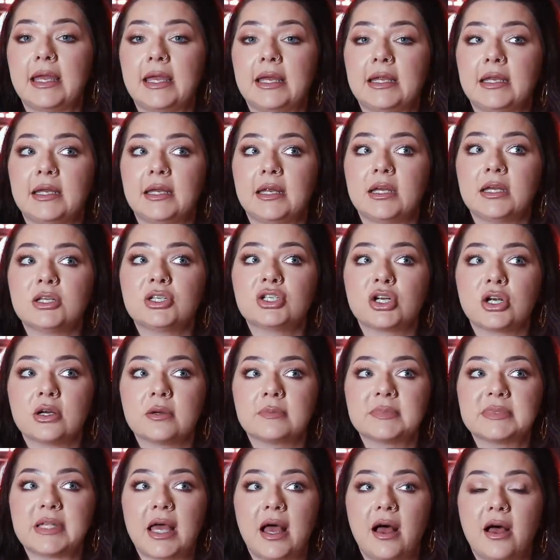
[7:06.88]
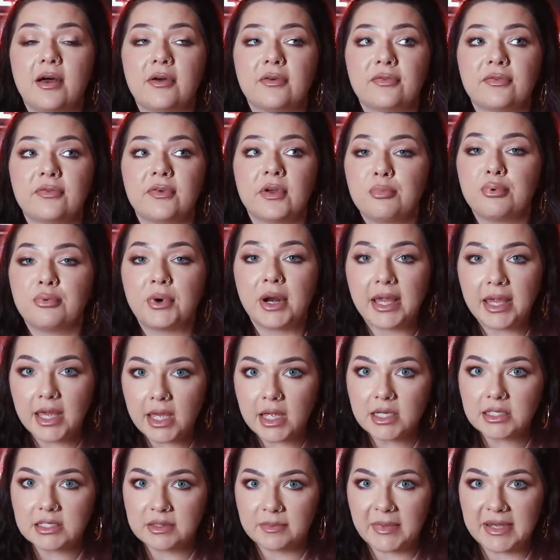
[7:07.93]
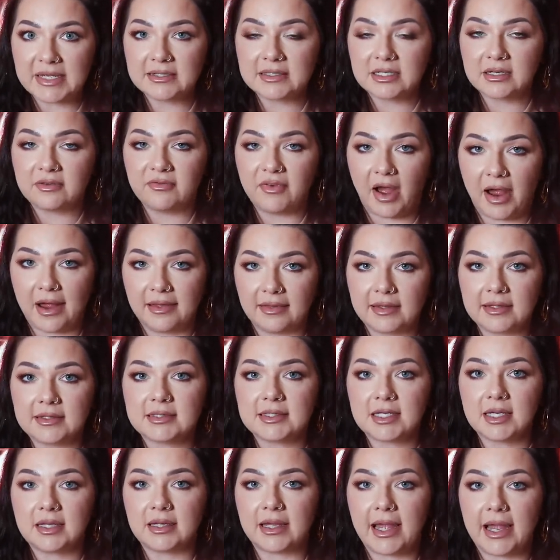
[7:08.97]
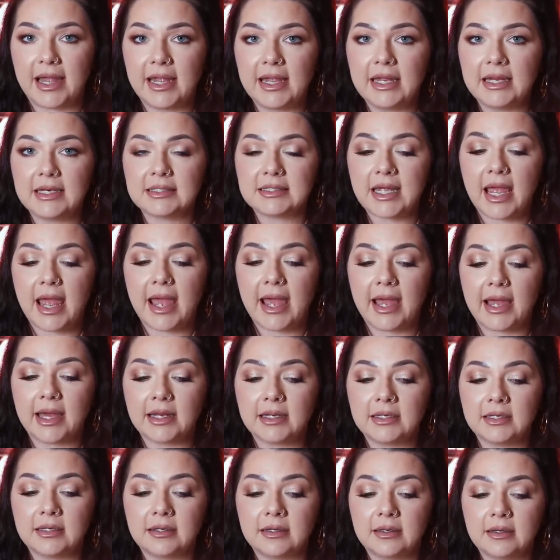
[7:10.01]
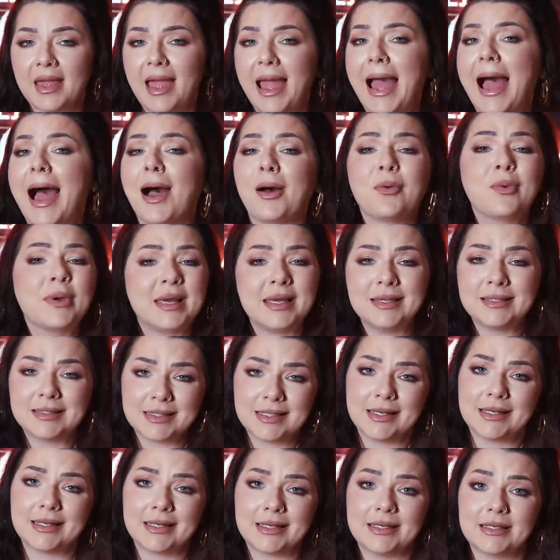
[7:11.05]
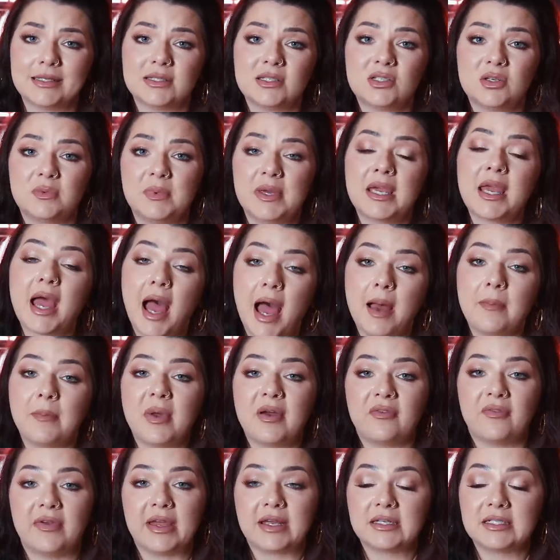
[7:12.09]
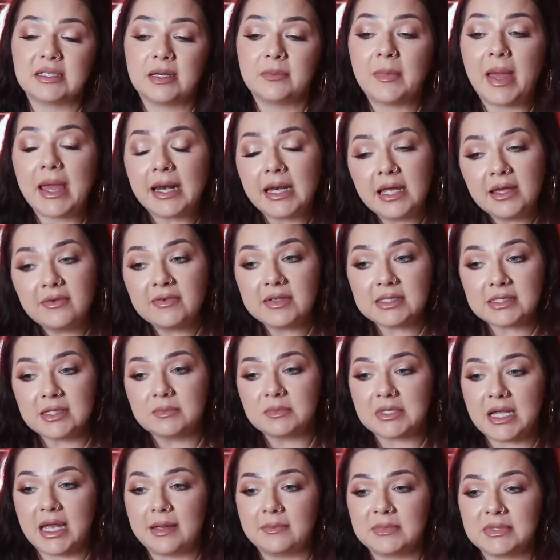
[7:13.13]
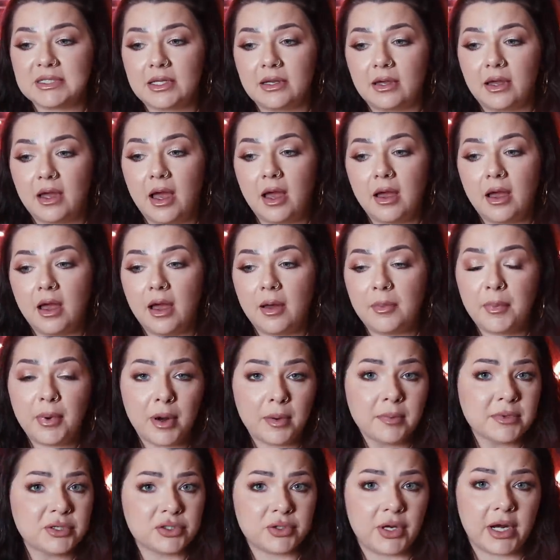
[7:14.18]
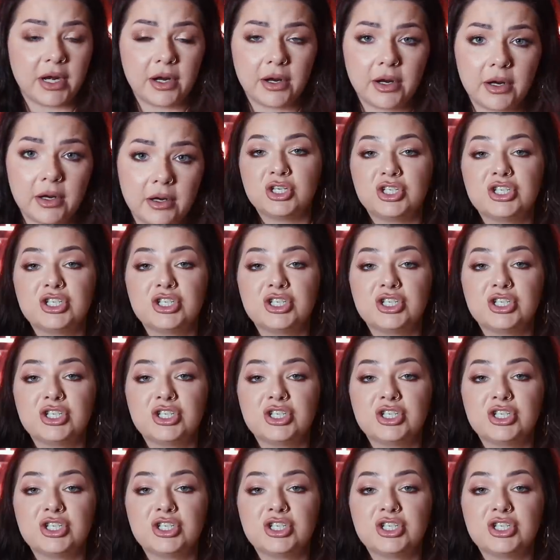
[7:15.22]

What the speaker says: in terms of bringing domestic violence to light and how easy it is to become a victim and even sometimes a perpetrator.